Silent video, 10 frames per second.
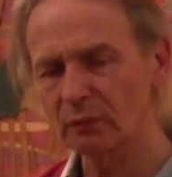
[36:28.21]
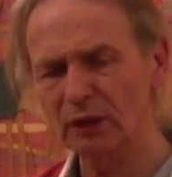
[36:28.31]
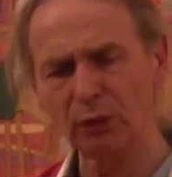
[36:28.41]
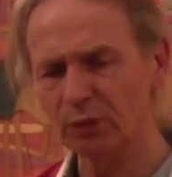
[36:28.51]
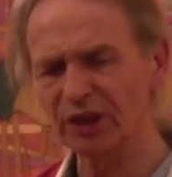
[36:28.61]

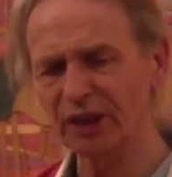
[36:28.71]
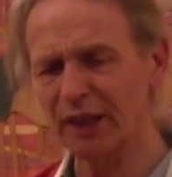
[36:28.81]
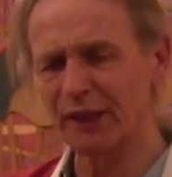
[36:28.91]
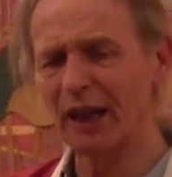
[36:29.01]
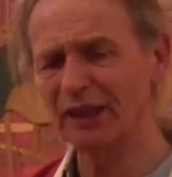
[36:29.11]
don't know what to say
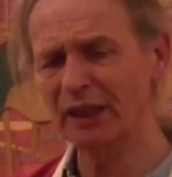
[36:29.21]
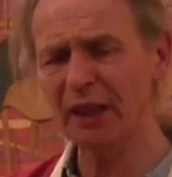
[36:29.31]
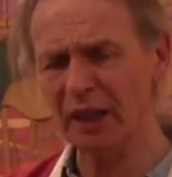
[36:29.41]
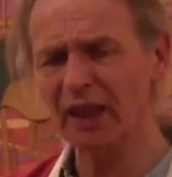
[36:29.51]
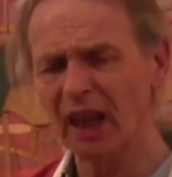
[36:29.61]
to that.
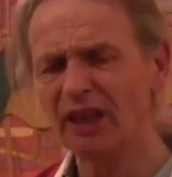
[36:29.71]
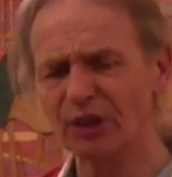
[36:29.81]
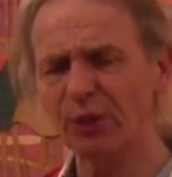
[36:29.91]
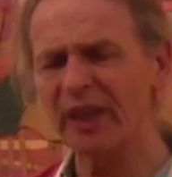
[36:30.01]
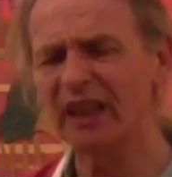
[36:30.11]
It's
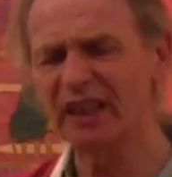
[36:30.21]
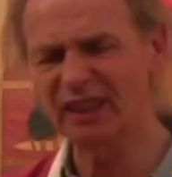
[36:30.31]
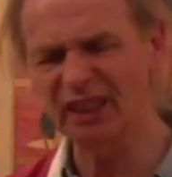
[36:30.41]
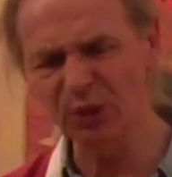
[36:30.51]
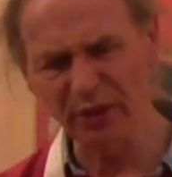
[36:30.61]
the
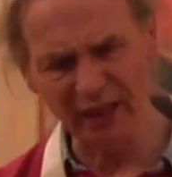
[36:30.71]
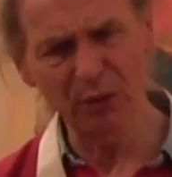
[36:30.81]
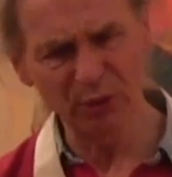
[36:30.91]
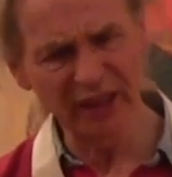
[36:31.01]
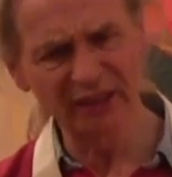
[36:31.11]
sort of thing I
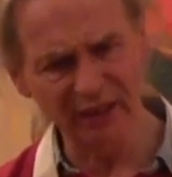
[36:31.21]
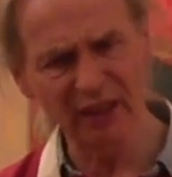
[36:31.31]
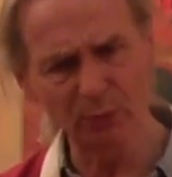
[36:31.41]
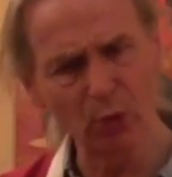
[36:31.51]
would need to think